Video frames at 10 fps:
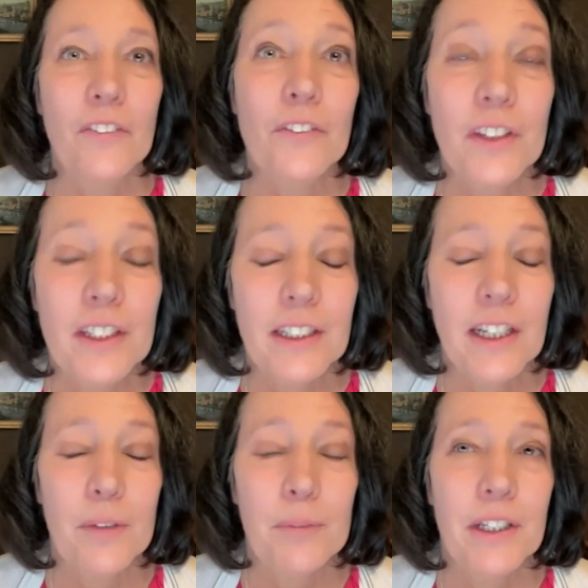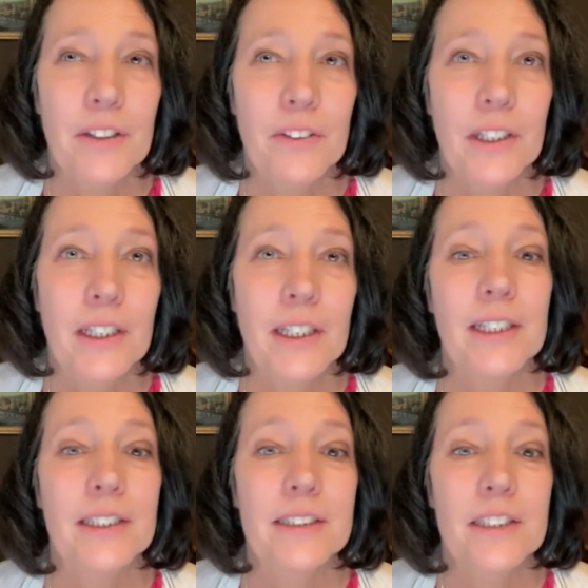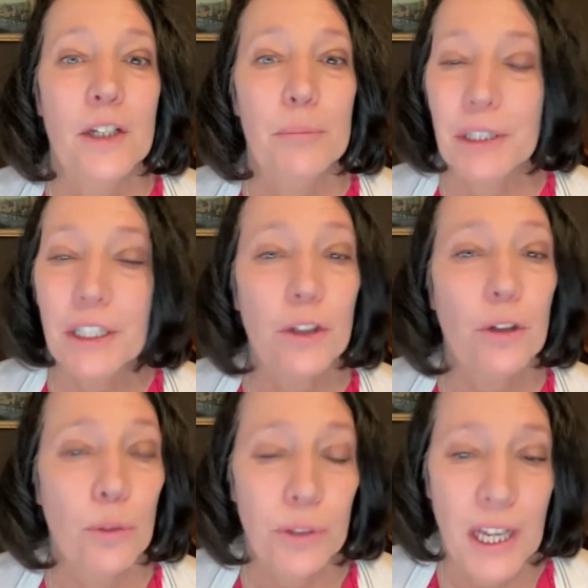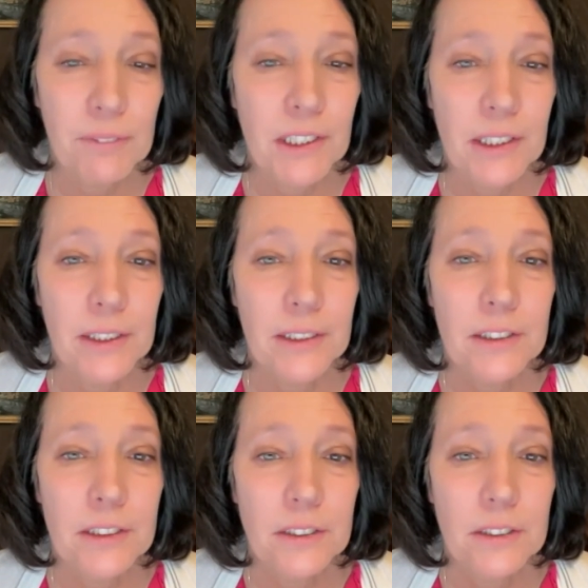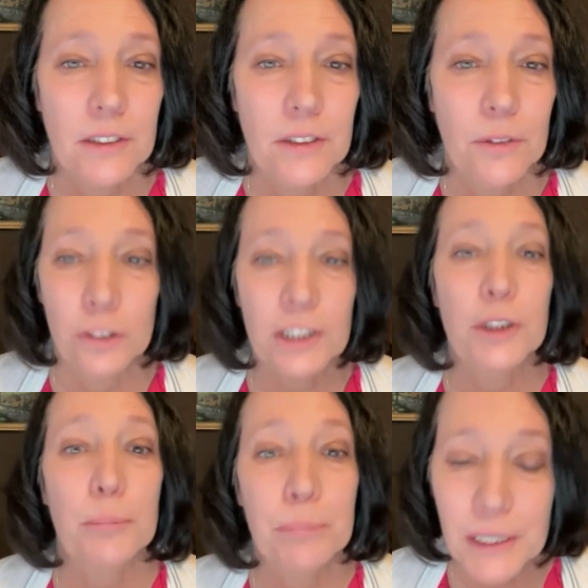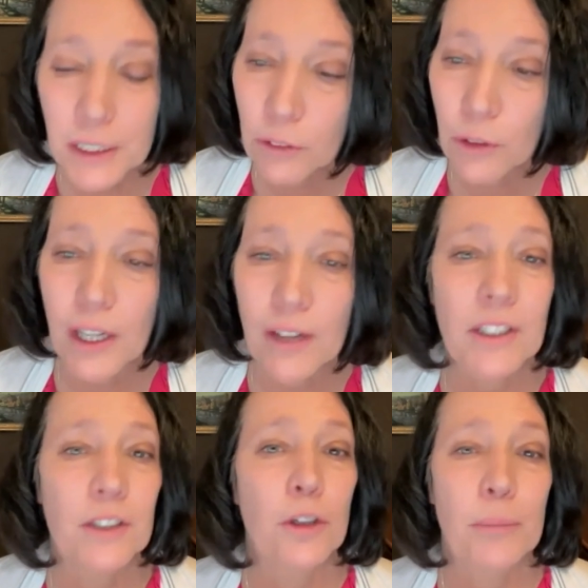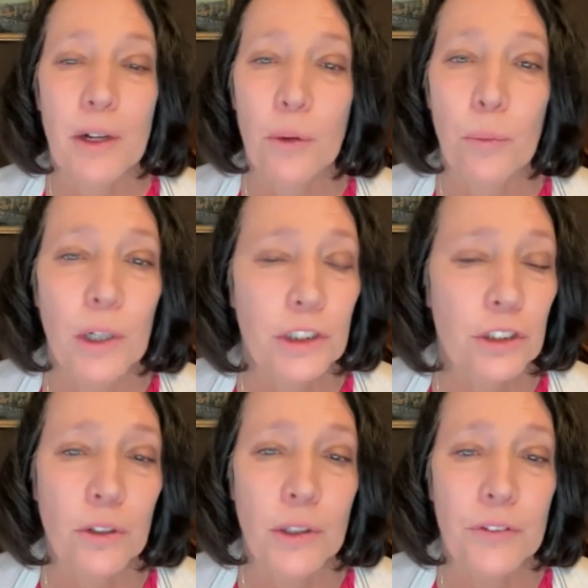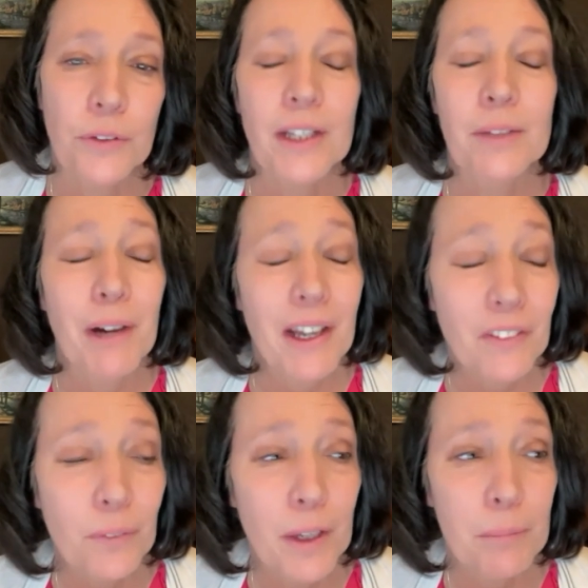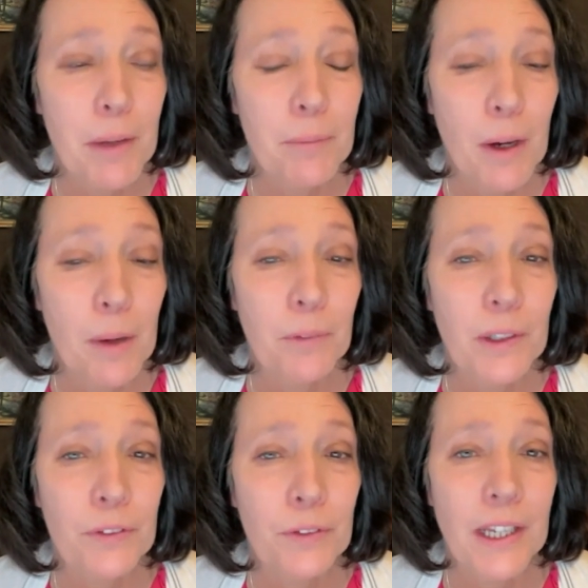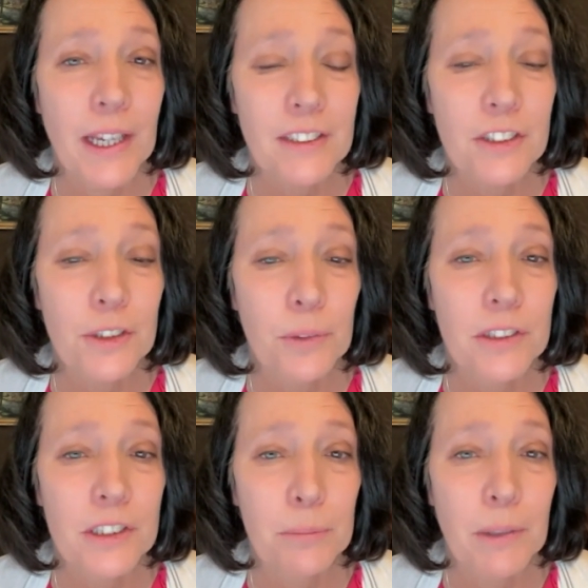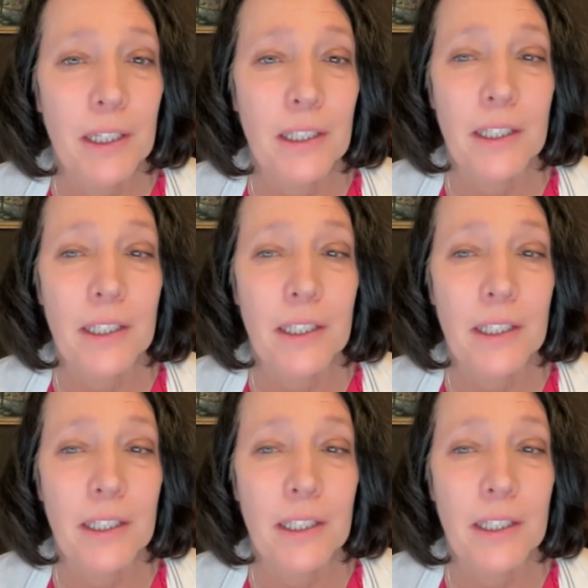other thing that I'm hearing is be your own advocate. You need to be your own advocate no matter what you're going through. And by the way, my mom went through cancer once, and my